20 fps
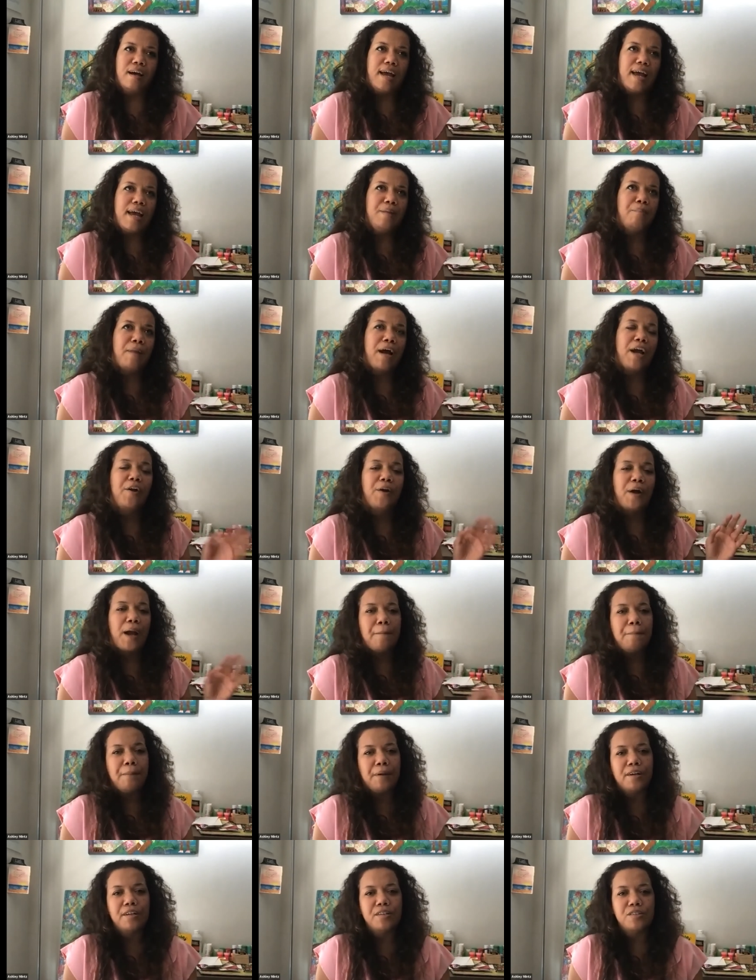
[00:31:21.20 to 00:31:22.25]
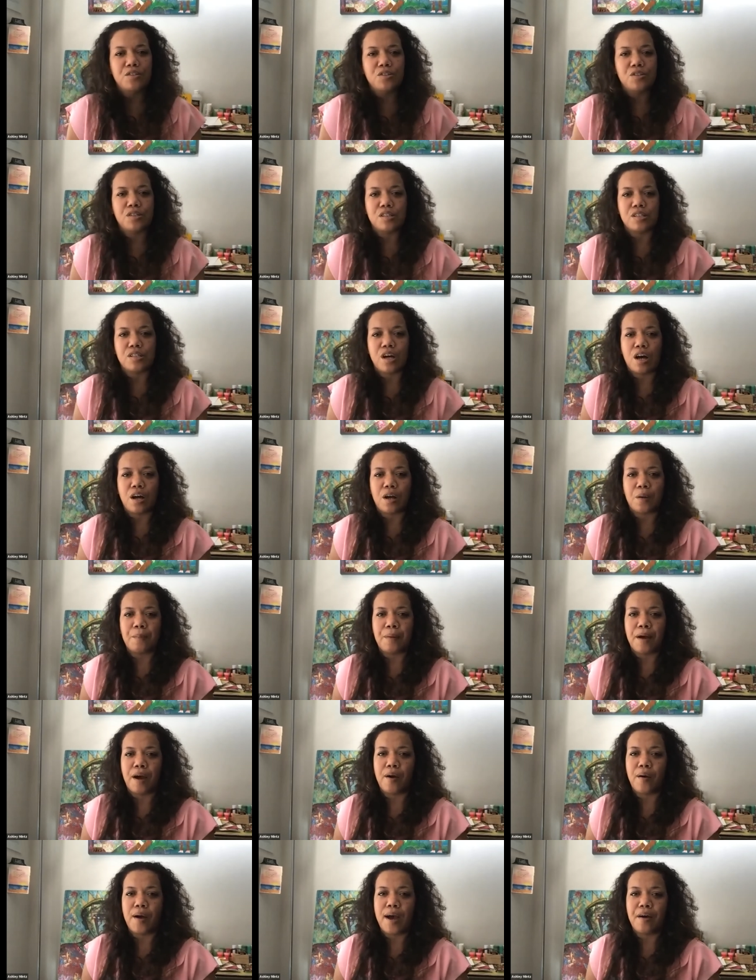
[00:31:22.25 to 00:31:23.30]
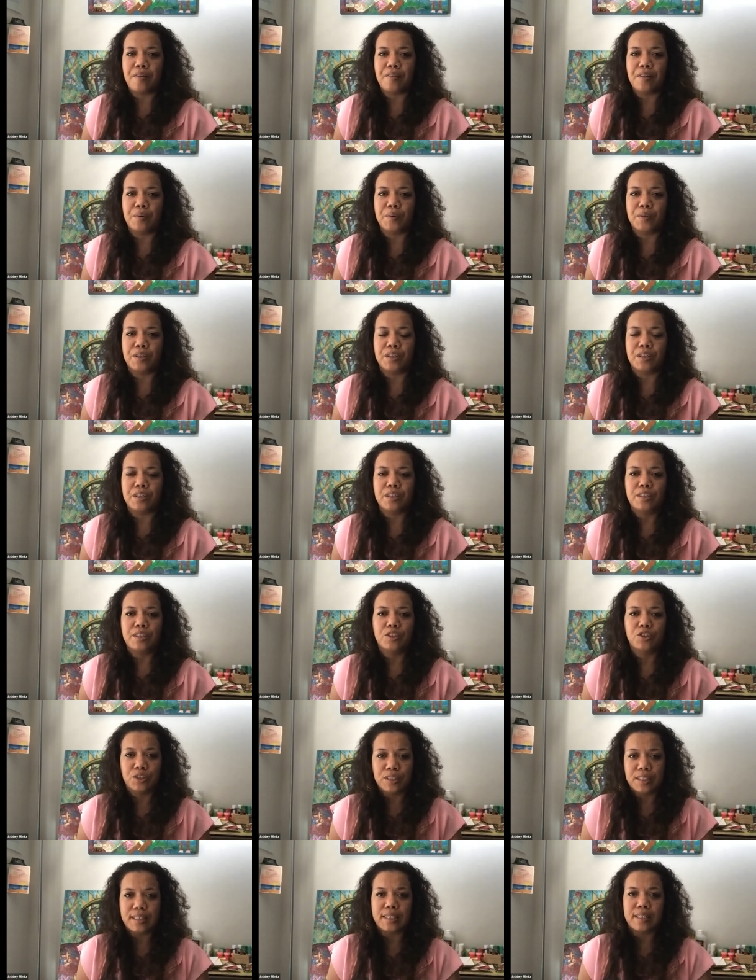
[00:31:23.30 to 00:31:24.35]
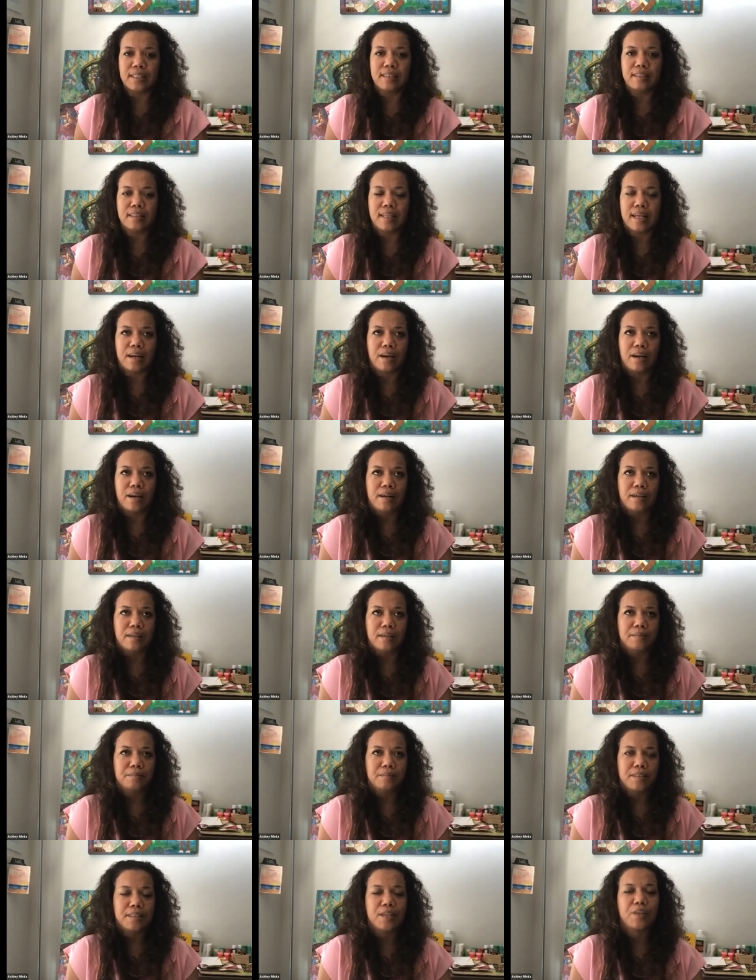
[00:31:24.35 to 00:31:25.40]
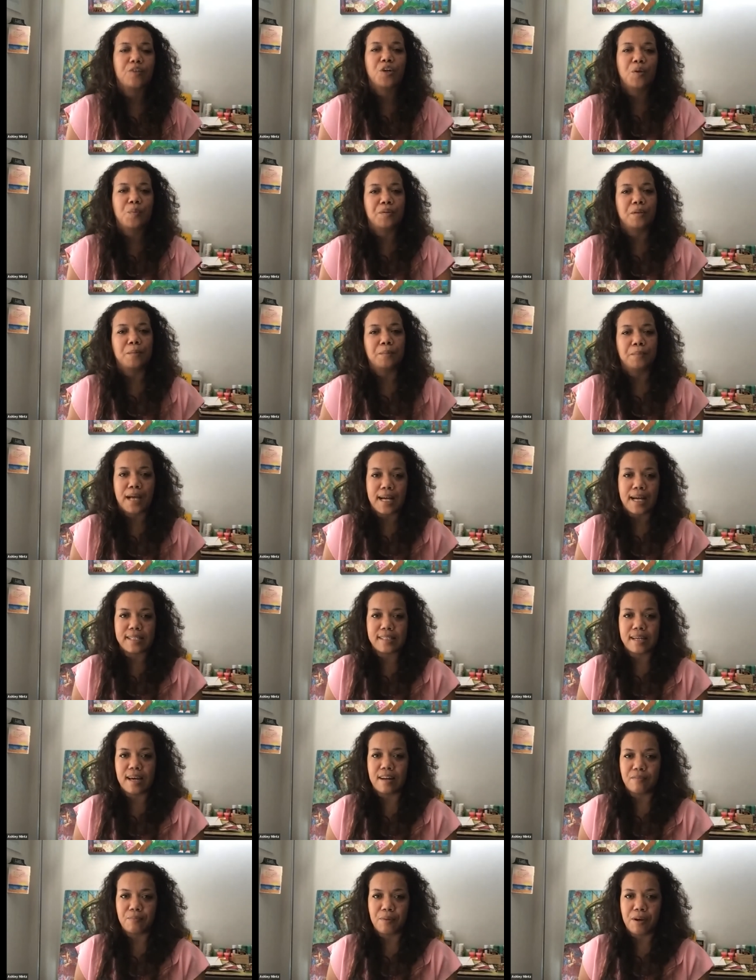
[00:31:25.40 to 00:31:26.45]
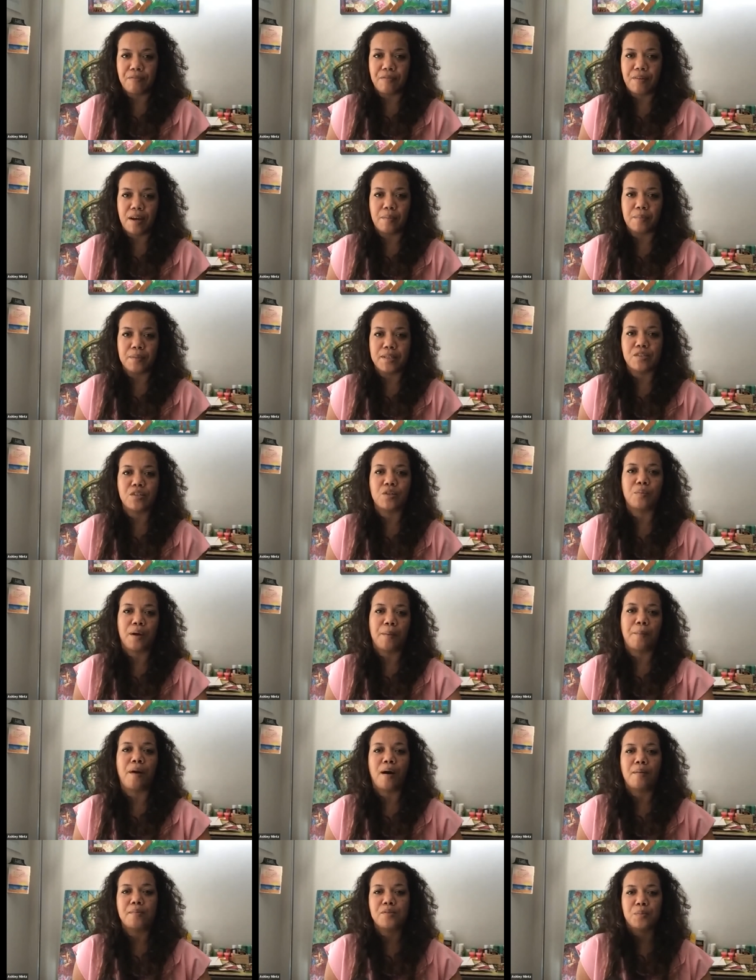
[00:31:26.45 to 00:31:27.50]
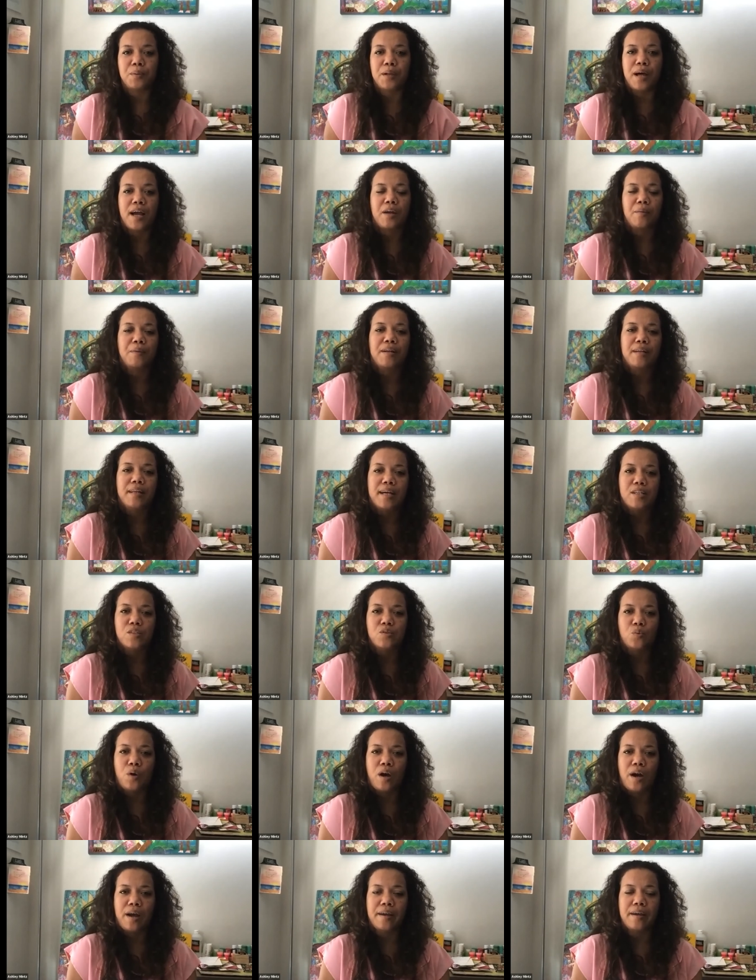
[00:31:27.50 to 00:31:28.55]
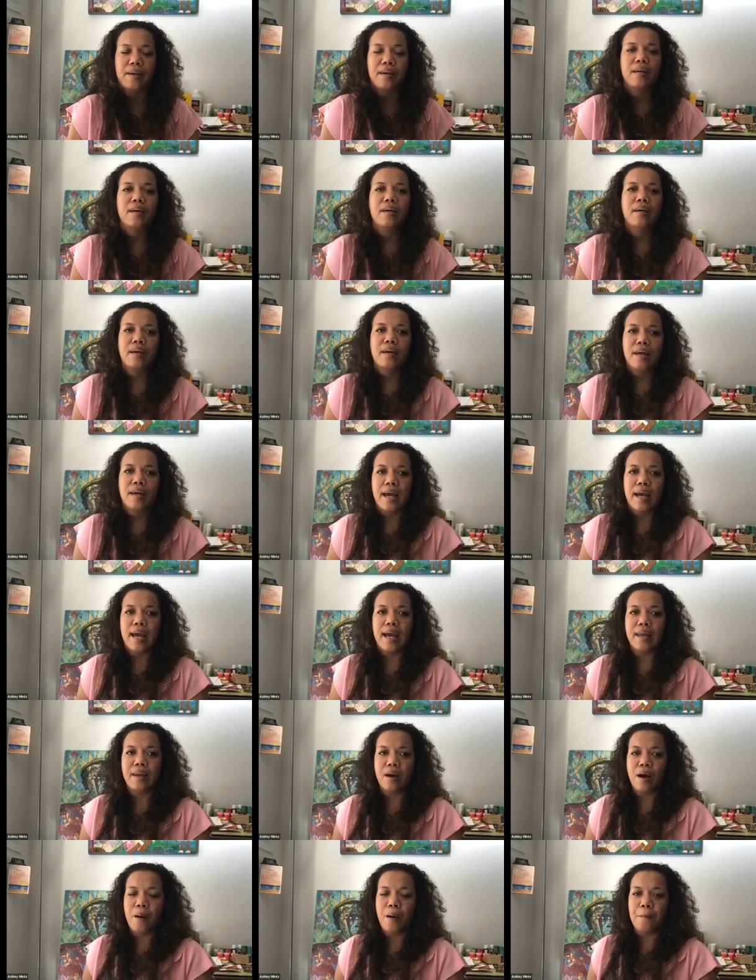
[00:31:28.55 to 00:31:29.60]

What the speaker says: and my grandparents used to talk about how they were treated, like, because I grew up with the Black side of my family. So my mom's Black, my dad's white. And